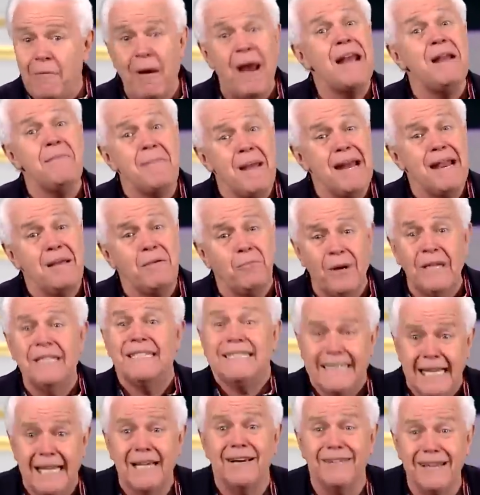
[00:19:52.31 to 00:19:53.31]
wait a minute, we're
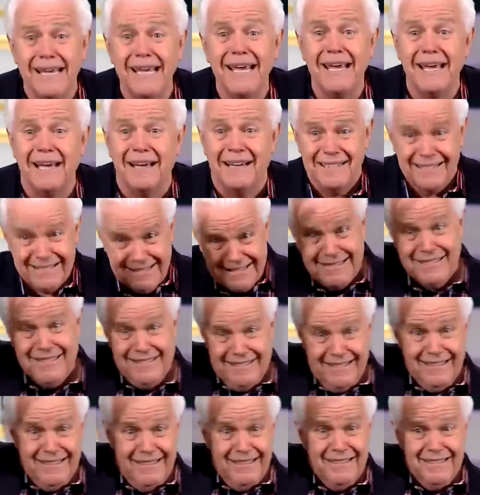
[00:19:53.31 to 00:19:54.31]
still here.
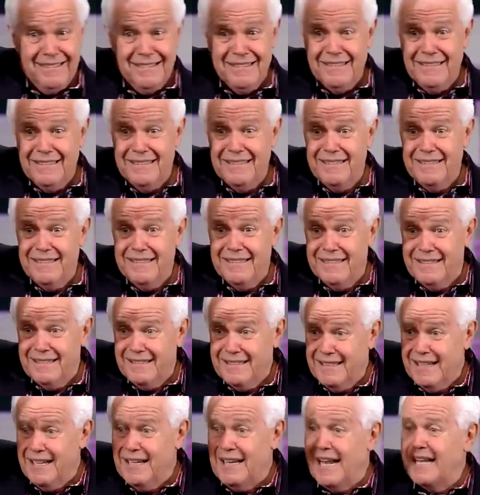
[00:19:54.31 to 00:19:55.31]

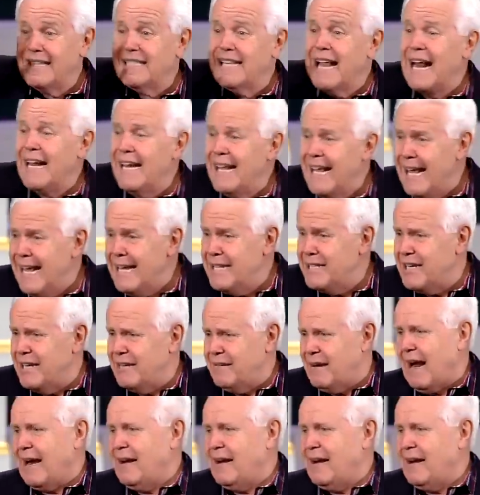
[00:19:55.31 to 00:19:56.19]
Yeah, that's not easy.